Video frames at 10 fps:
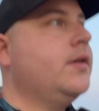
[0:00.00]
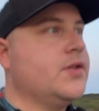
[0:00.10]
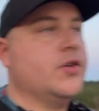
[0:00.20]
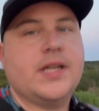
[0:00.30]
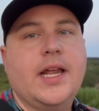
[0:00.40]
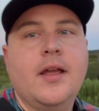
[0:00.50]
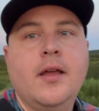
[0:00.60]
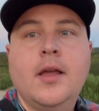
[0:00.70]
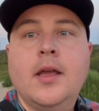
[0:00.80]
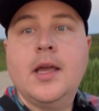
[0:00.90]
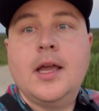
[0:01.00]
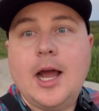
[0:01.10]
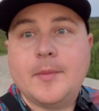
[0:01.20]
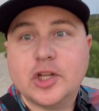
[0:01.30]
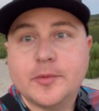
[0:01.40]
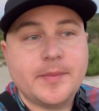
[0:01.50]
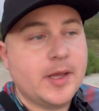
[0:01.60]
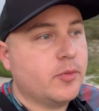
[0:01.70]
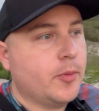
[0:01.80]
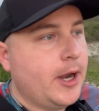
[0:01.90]
So today, I'm a little bit
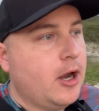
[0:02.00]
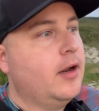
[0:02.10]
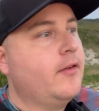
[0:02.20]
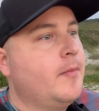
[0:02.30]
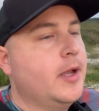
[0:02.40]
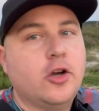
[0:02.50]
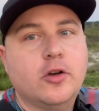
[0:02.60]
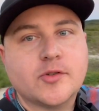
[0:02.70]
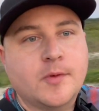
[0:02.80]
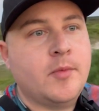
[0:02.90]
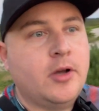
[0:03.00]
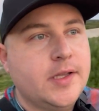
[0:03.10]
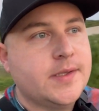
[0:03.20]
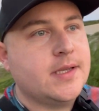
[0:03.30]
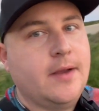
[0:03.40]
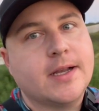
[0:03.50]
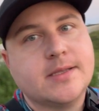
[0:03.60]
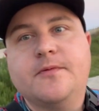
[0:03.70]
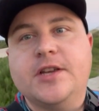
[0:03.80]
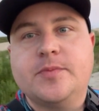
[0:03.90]
better prepared. I've got my gulp swimming mullets, I've got
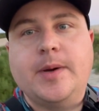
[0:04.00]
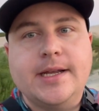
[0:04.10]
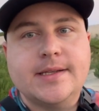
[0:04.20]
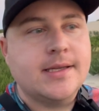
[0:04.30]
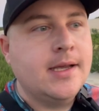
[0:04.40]
some fish bites,